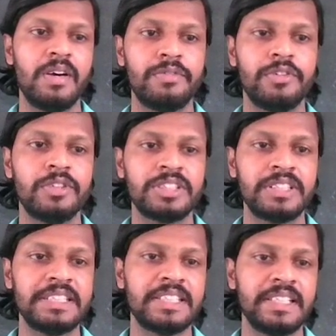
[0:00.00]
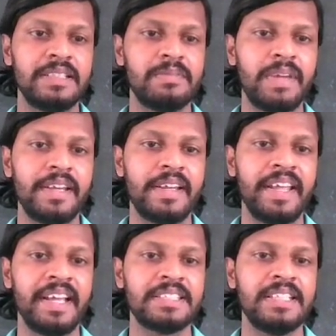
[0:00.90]
For she said, my
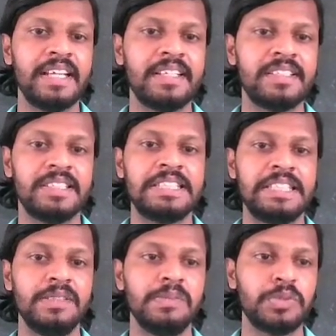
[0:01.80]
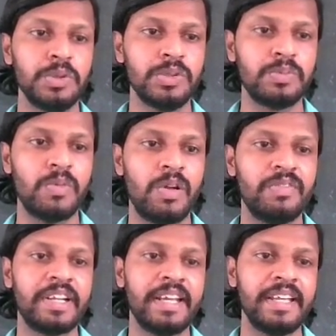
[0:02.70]
cakes that seem too small
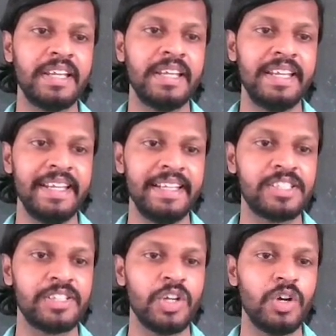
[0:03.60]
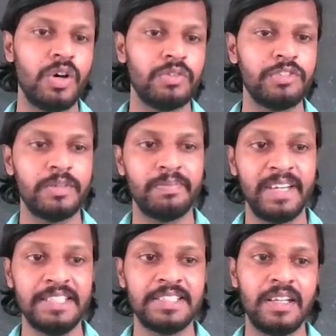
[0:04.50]
when I eat of them
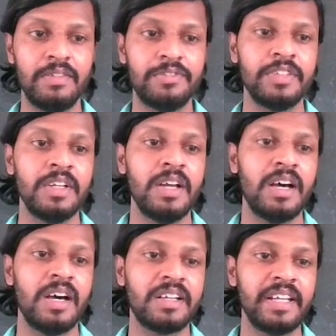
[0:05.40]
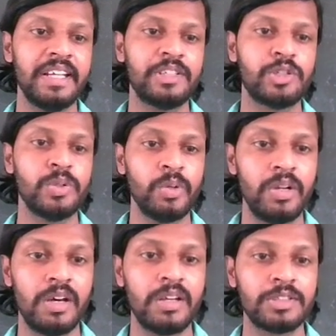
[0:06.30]
myself are yet too
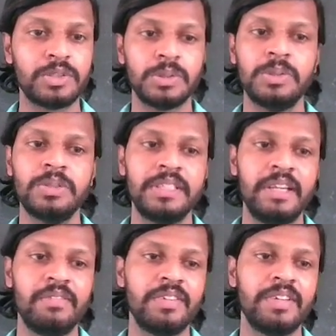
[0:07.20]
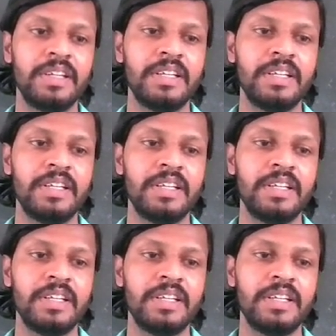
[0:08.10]
large to give away.